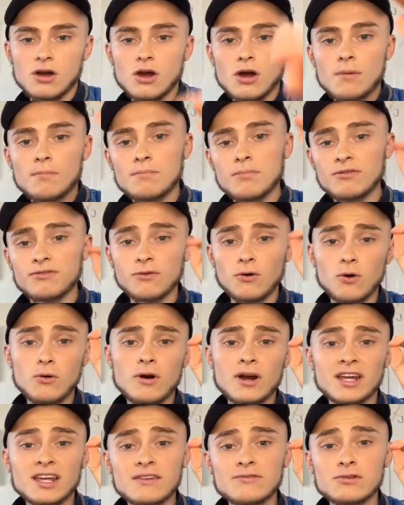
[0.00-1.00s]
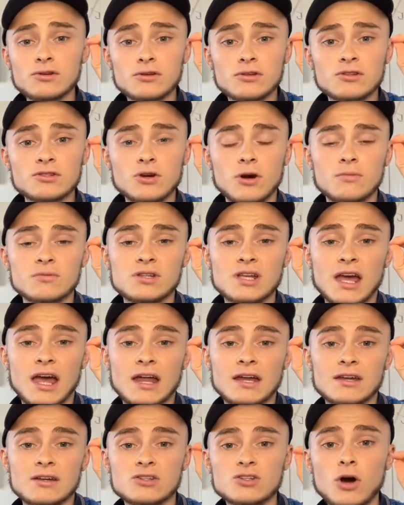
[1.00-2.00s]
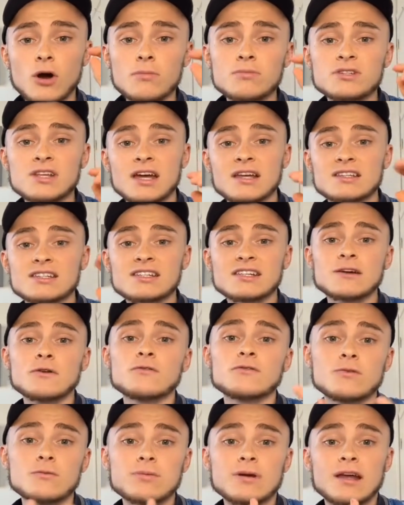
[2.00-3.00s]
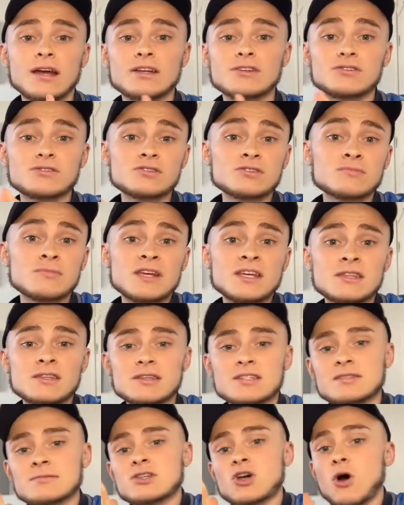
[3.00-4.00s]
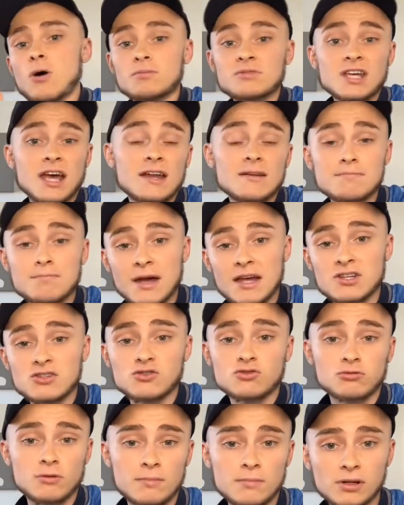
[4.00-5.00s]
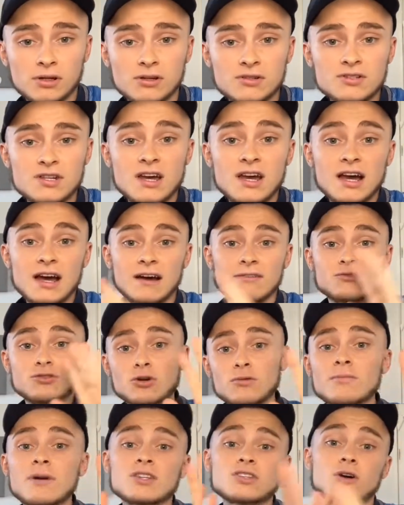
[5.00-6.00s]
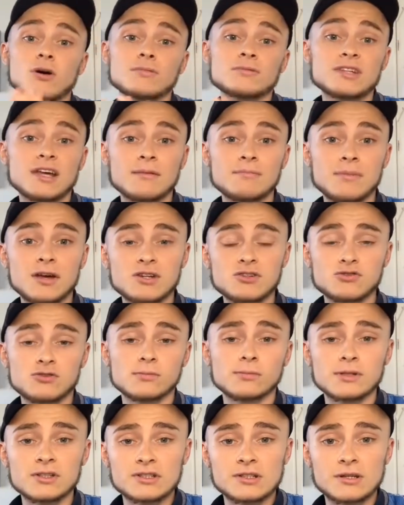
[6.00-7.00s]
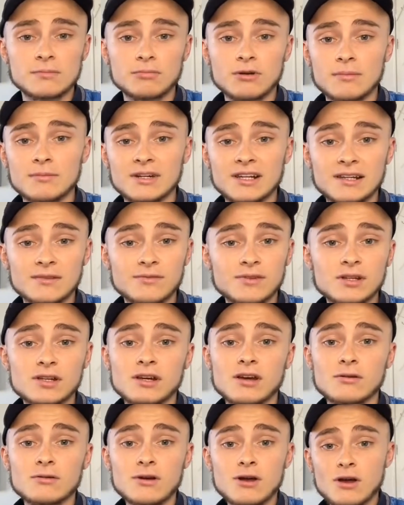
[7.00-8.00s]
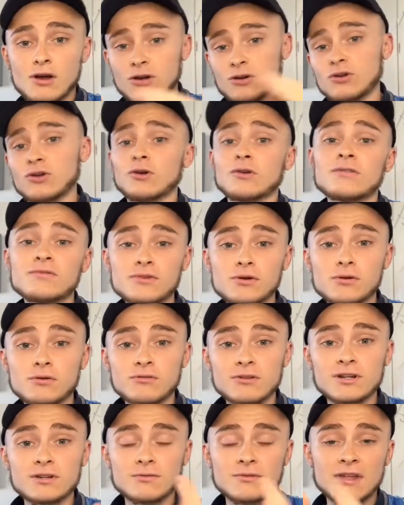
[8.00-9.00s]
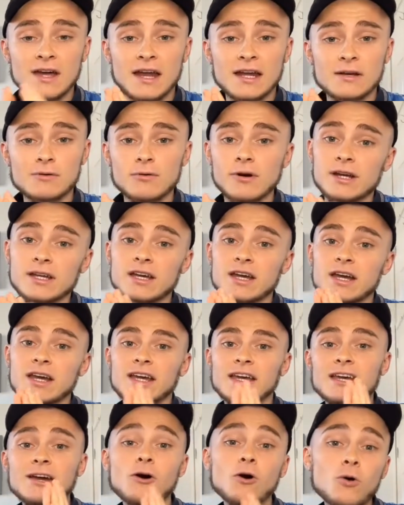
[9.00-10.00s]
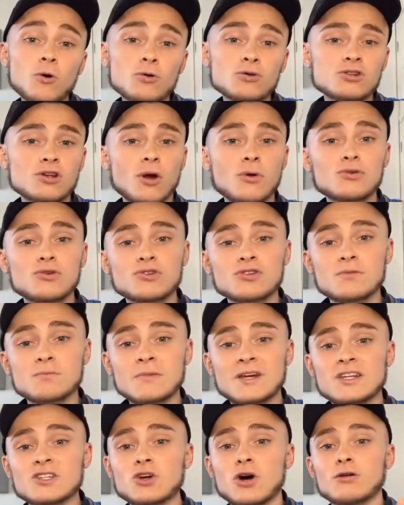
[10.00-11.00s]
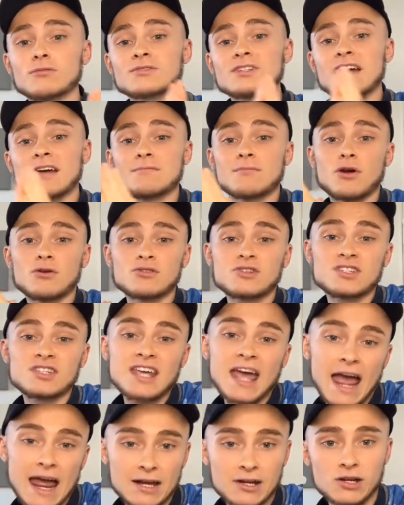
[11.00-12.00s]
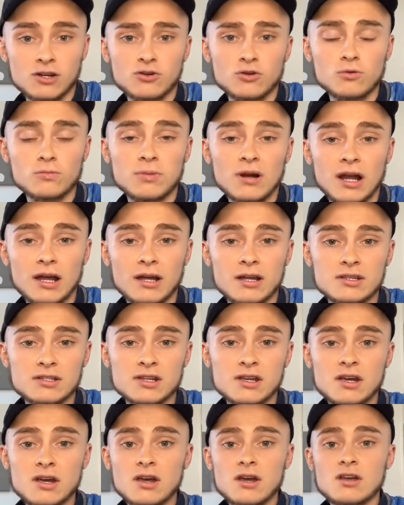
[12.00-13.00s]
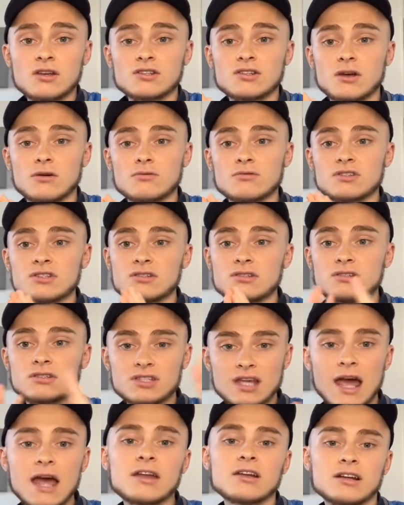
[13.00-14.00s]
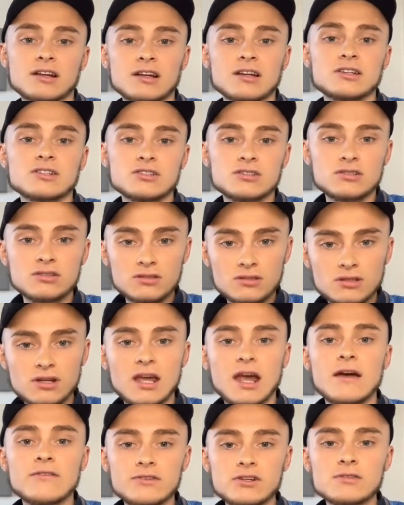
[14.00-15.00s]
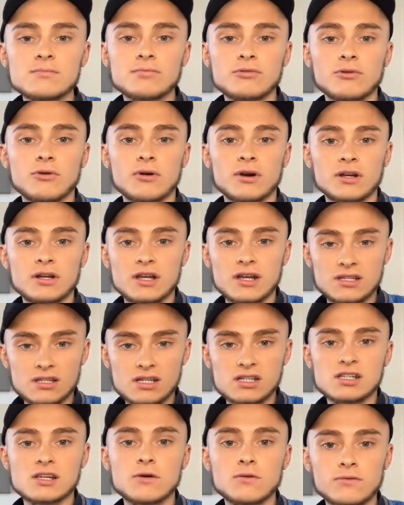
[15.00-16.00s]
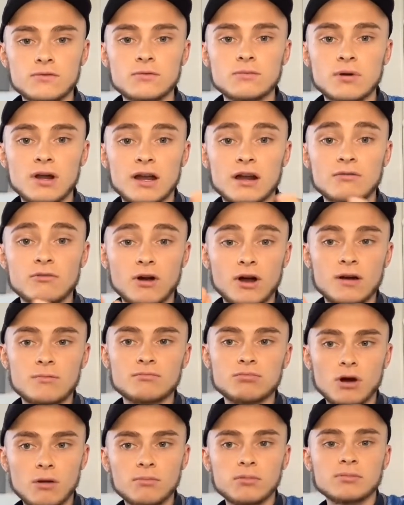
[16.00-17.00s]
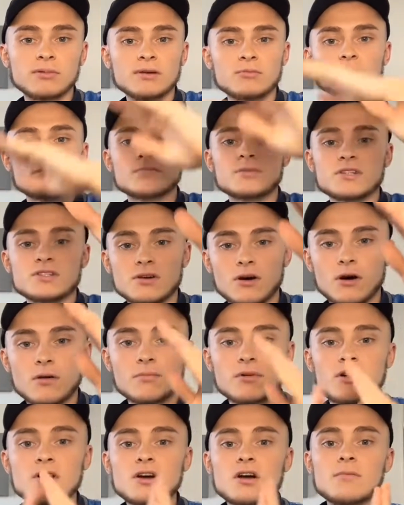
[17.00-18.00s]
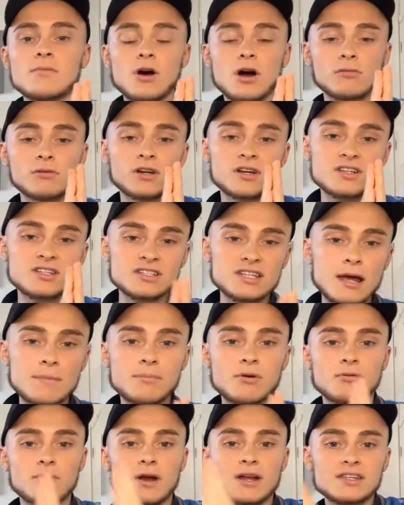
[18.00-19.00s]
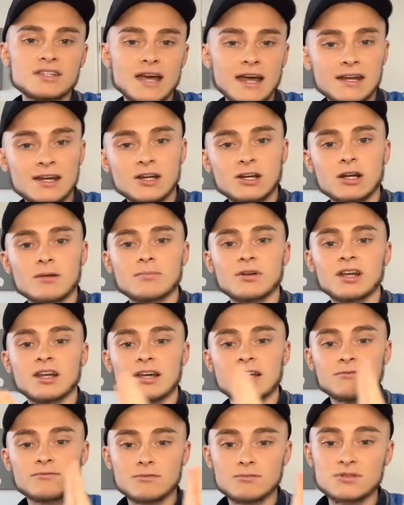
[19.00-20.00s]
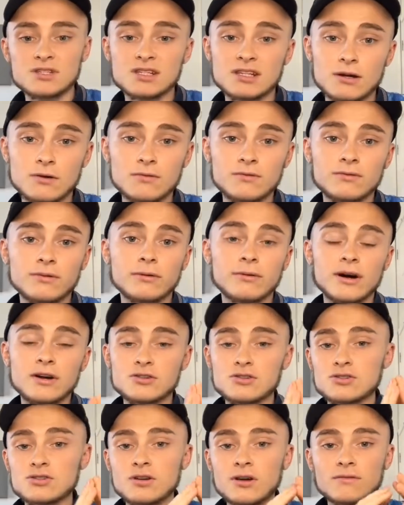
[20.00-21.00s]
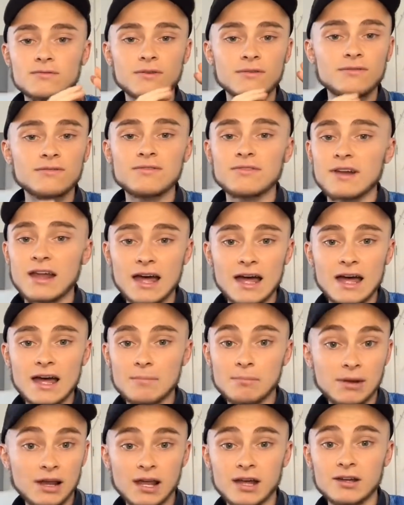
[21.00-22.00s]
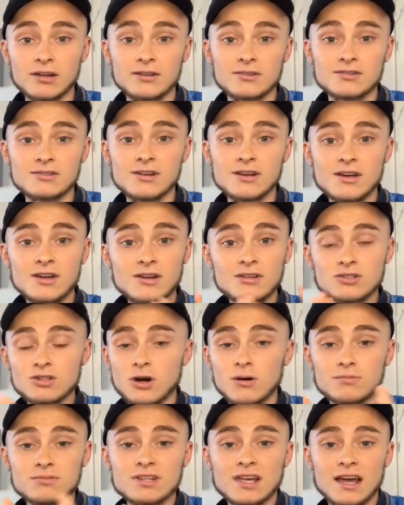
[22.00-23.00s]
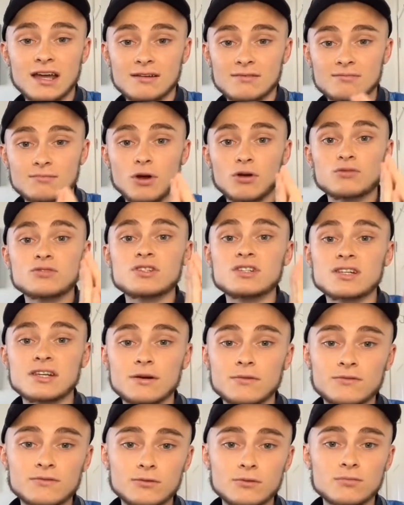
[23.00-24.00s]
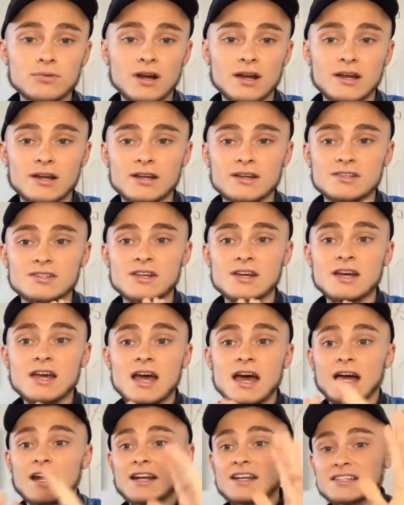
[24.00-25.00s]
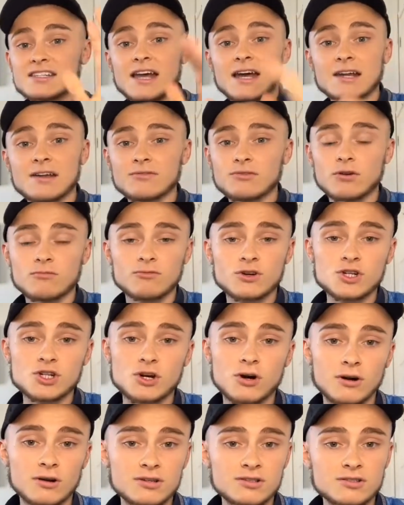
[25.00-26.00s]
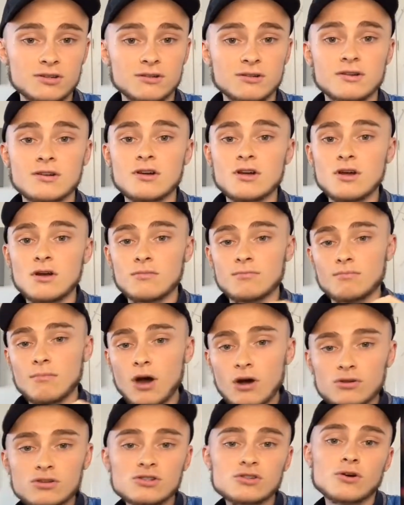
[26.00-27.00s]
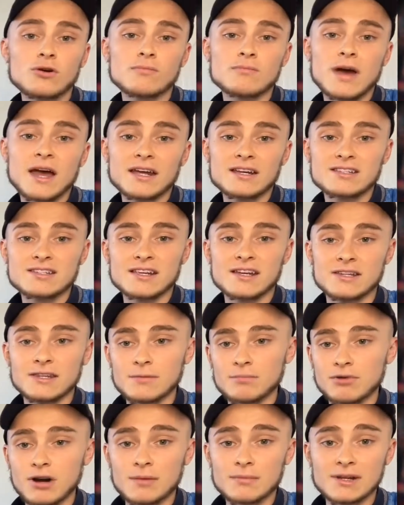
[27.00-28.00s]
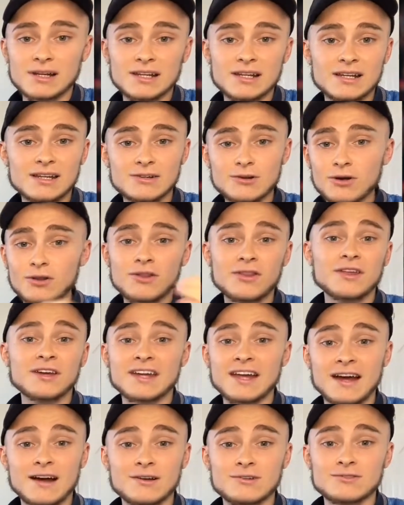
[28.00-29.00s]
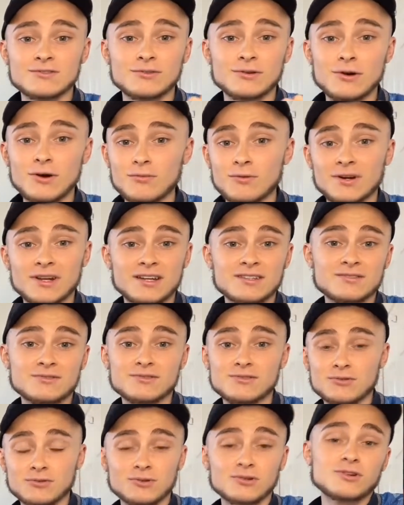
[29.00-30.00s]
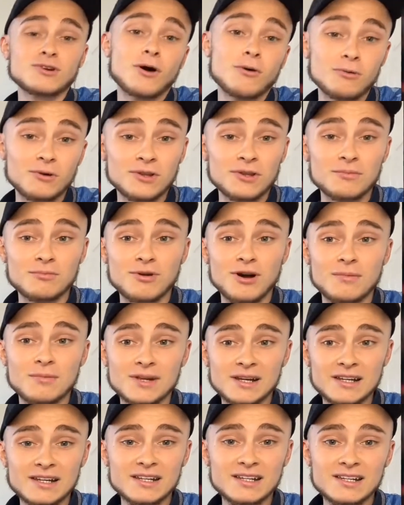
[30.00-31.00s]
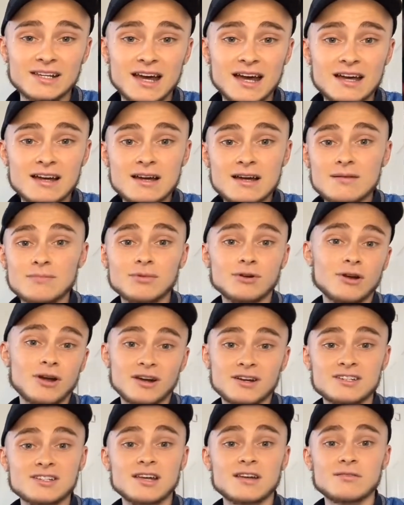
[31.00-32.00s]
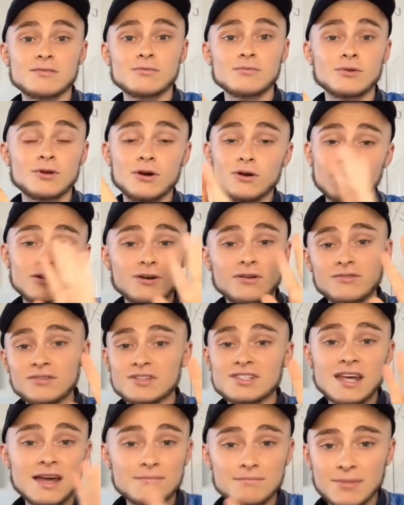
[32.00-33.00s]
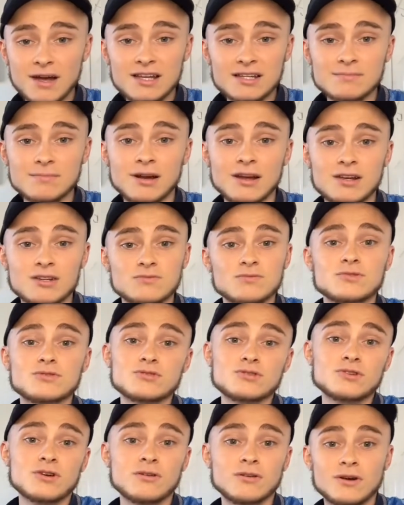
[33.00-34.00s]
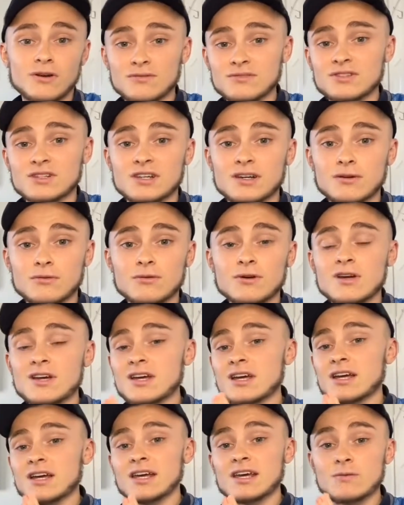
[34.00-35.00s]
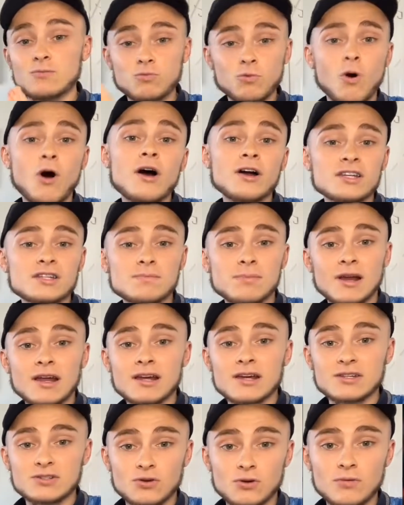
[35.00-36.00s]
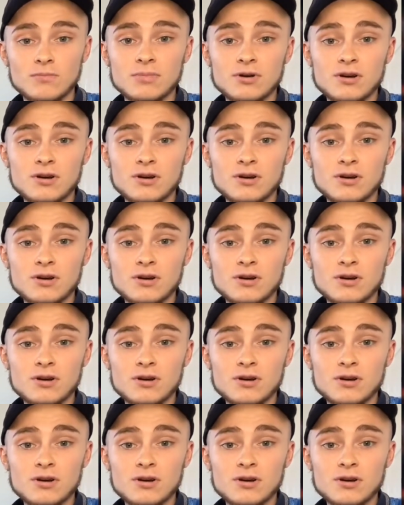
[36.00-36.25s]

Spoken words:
Before I give you the top 10 skillful player doesn't mean the top 10 best dribblers. I've done my top 10 best dribblers in the Premier League video. None of you agreed with it anyway. It also doesn't mean top 10 most technical players. So technically, Kevin De Bruyne is a skillful player, right, and probably would be top. But I'm going to separate technical ability from skillful and just go for flair players. Top 10 most skillful players. And at 10, I've gone Richarlison. Most nutmegs in the Premier League. Not that that counts for a lot when he hasn't scored a goal in the Premier League yet. But like I say, we're not going off the 10 best players. We're just going off skill. He winds players up